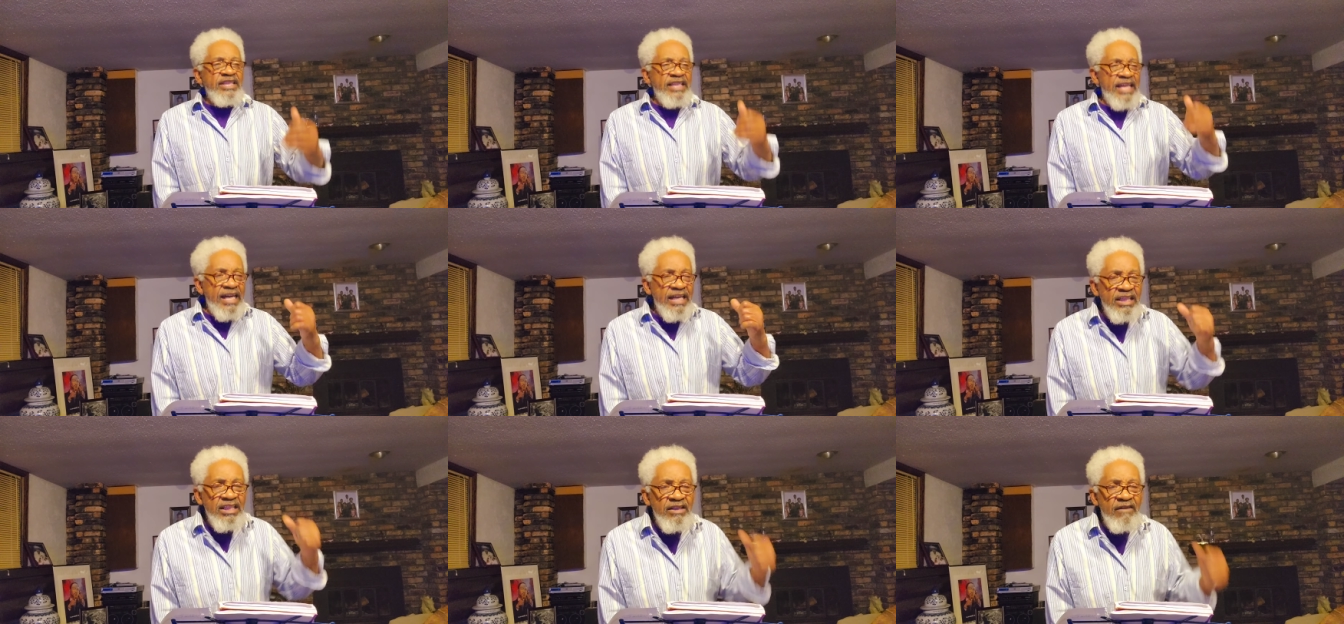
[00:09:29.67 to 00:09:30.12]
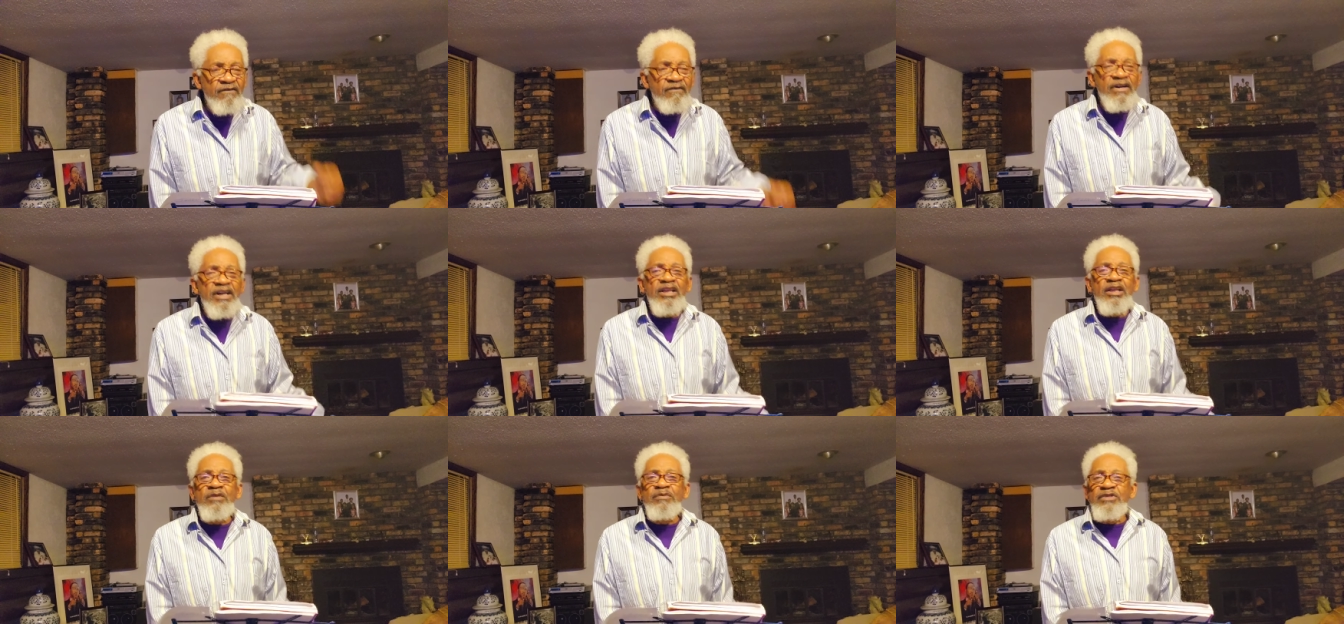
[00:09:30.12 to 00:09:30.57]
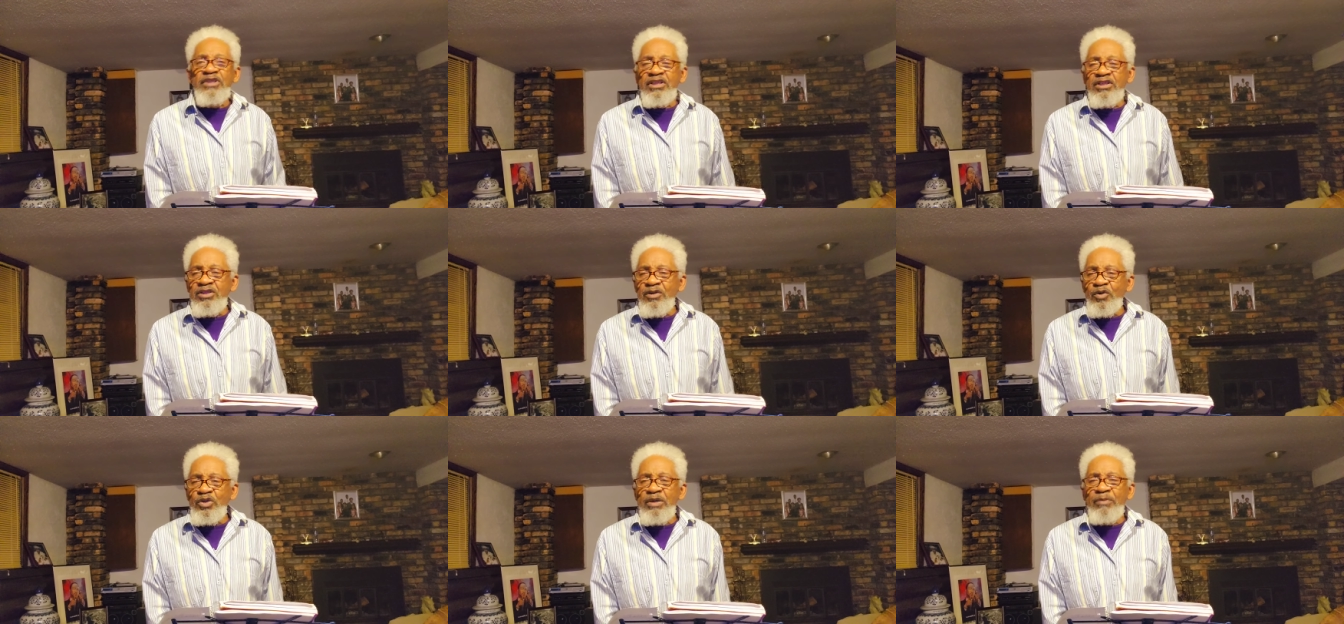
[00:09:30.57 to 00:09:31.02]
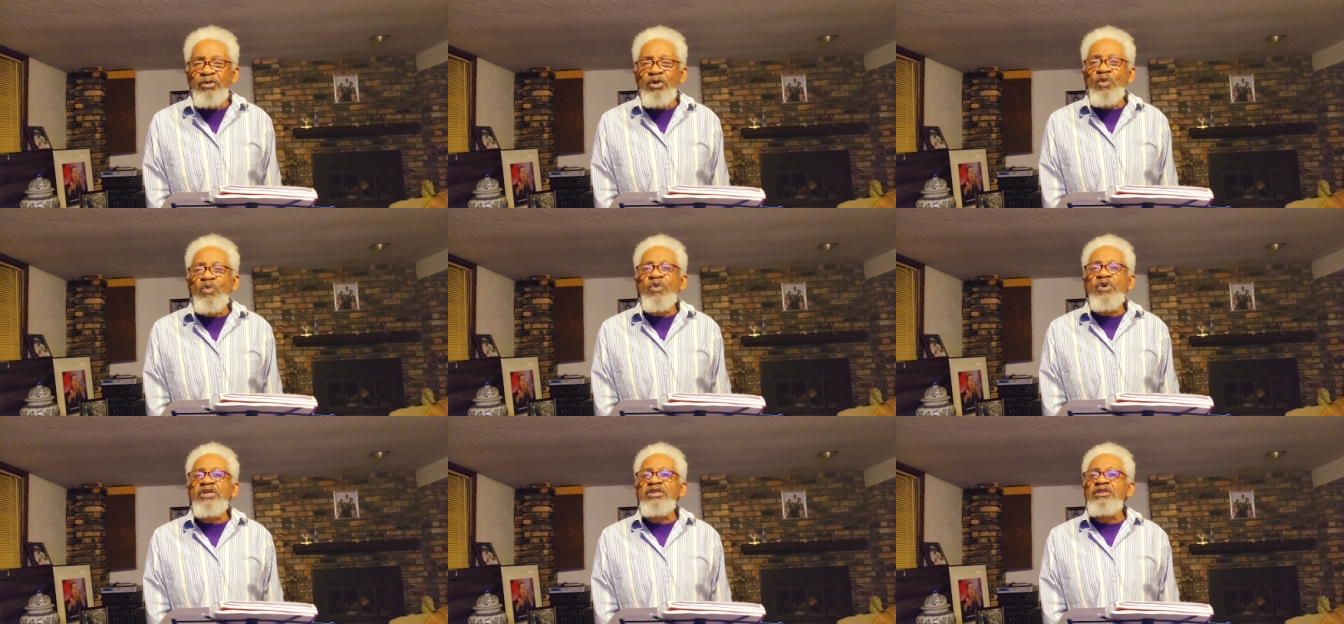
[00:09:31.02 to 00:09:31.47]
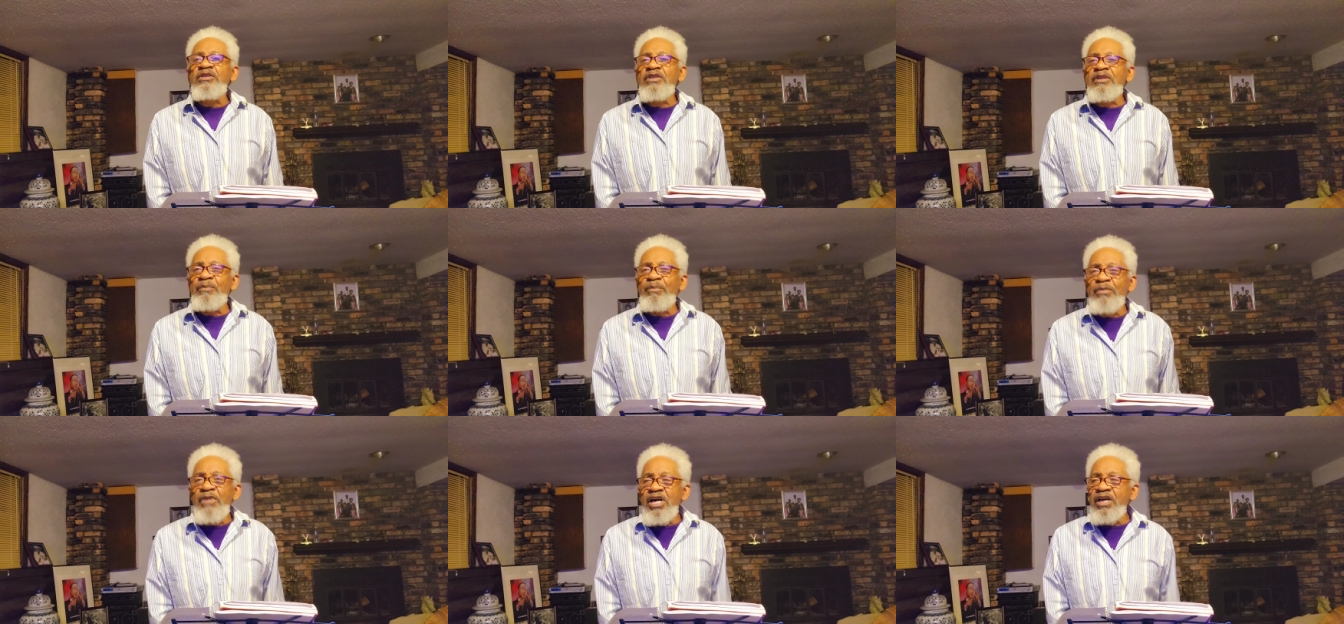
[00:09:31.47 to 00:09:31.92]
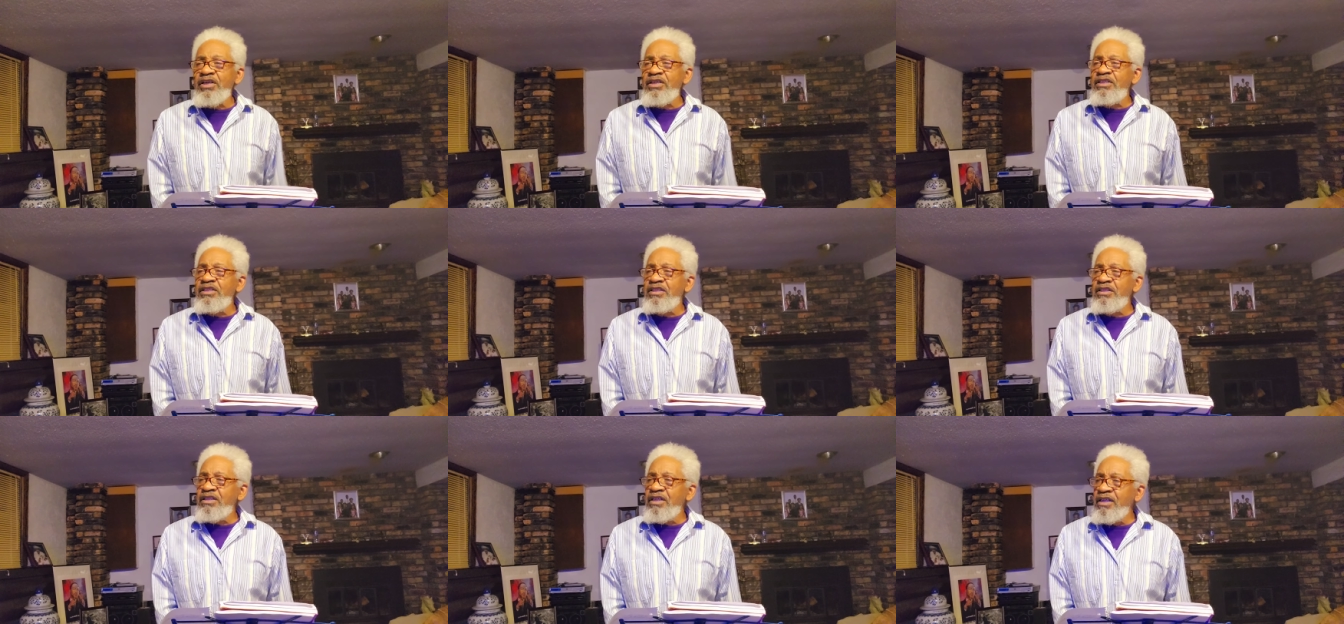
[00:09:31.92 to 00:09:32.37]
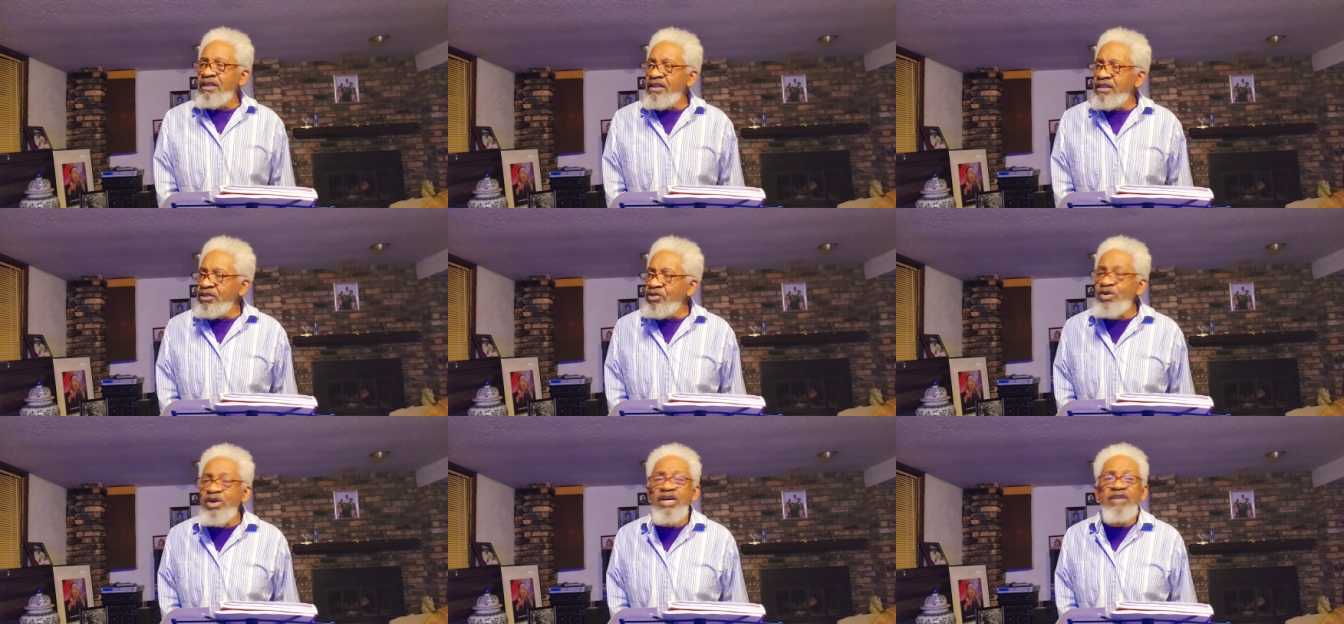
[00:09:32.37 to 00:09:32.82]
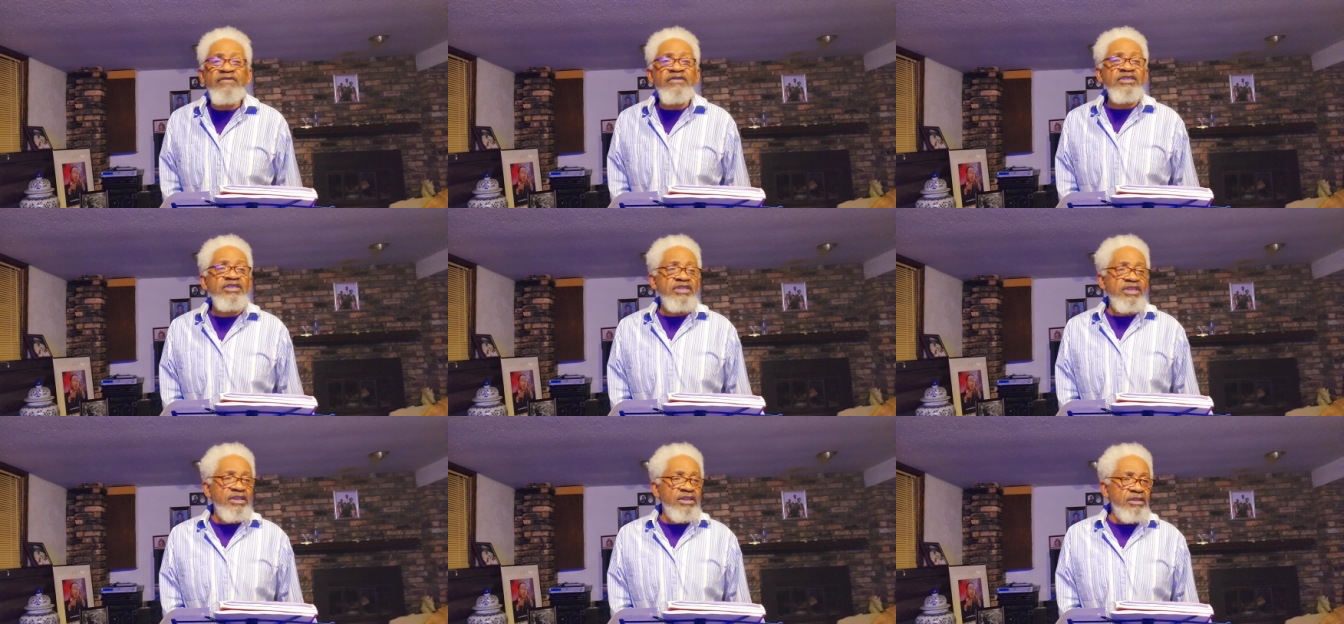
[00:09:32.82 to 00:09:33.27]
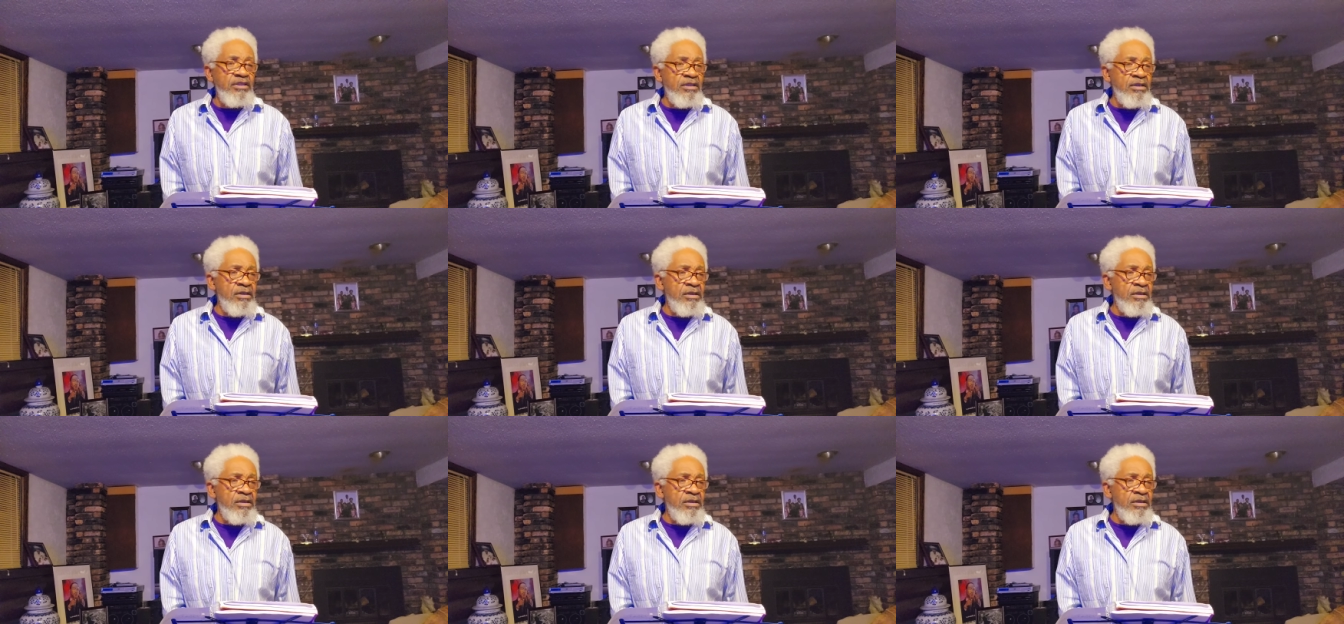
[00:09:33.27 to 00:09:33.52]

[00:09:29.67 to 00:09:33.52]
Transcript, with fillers: they developed into some of the worst monkeys you ever seen.